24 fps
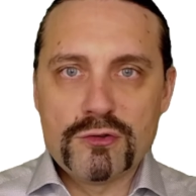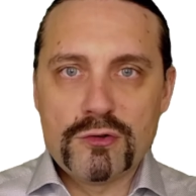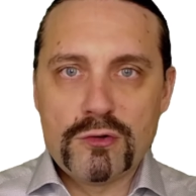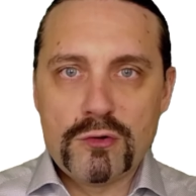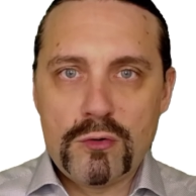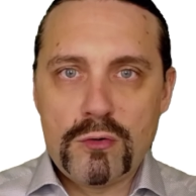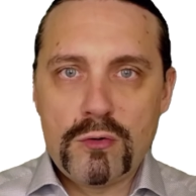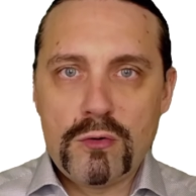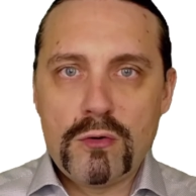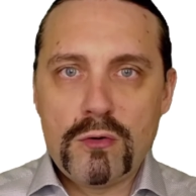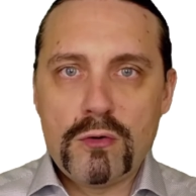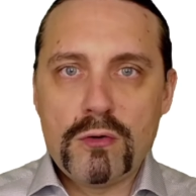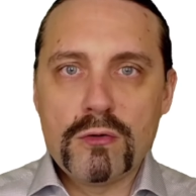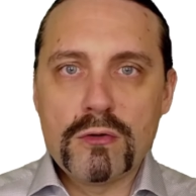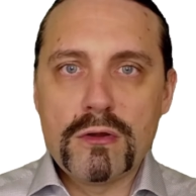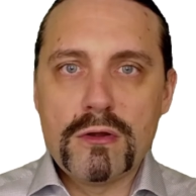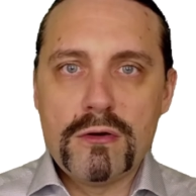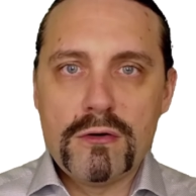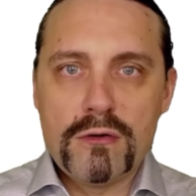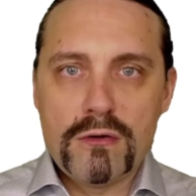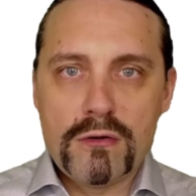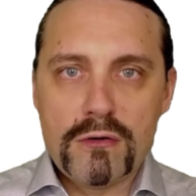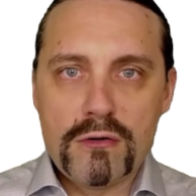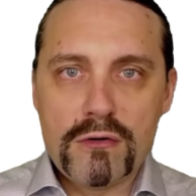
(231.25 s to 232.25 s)
all
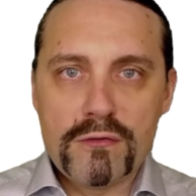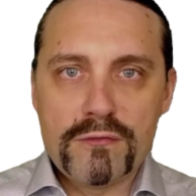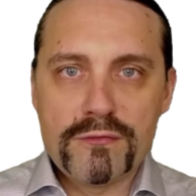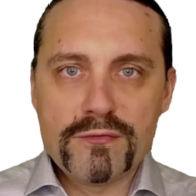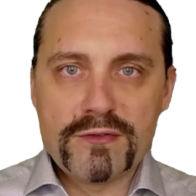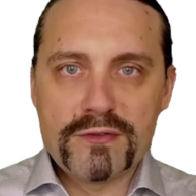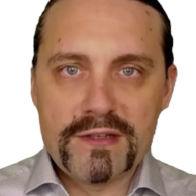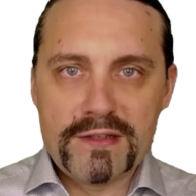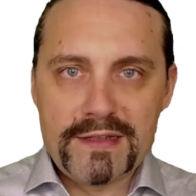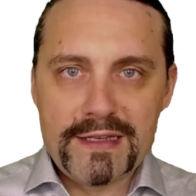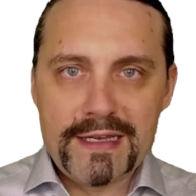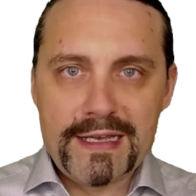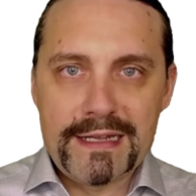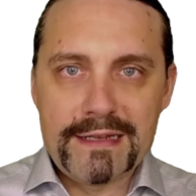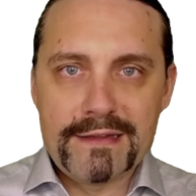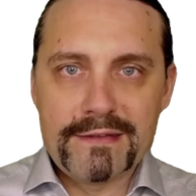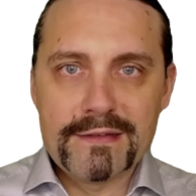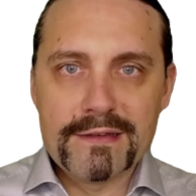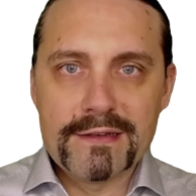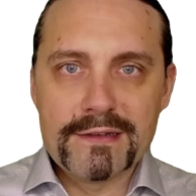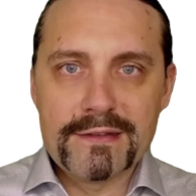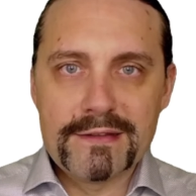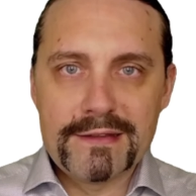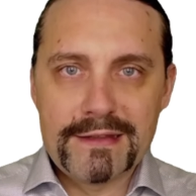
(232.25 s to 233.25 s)
of the
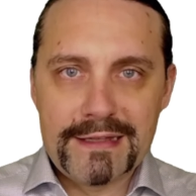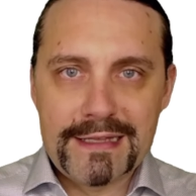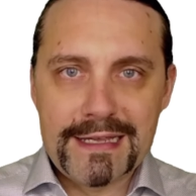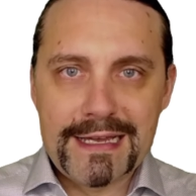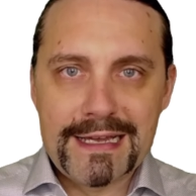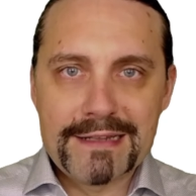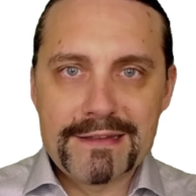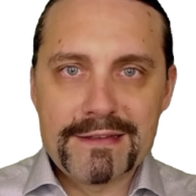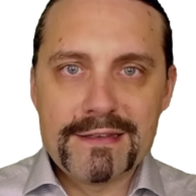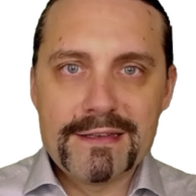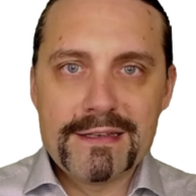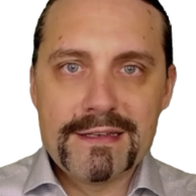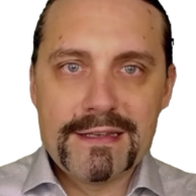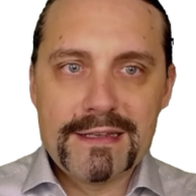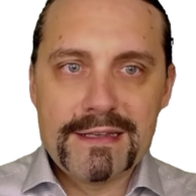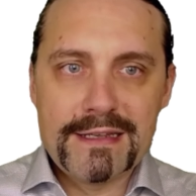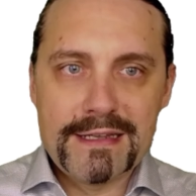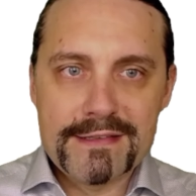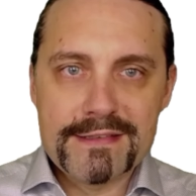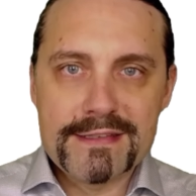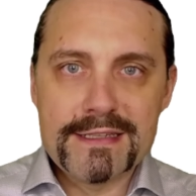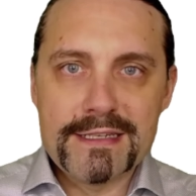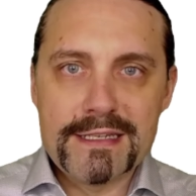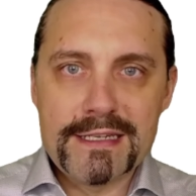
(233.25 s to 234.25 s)
data that is
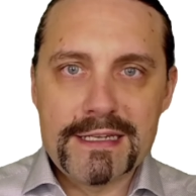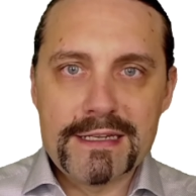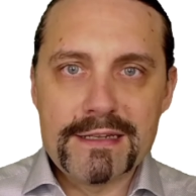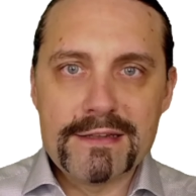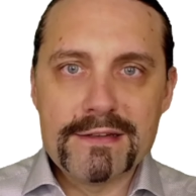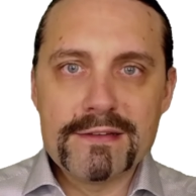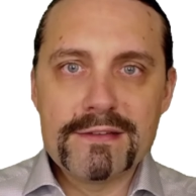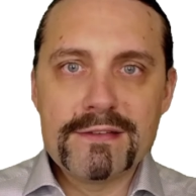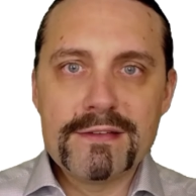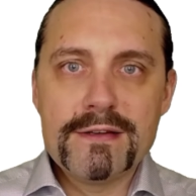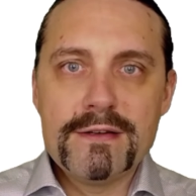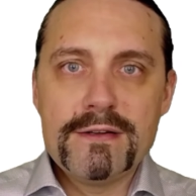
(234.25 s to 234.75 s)
needed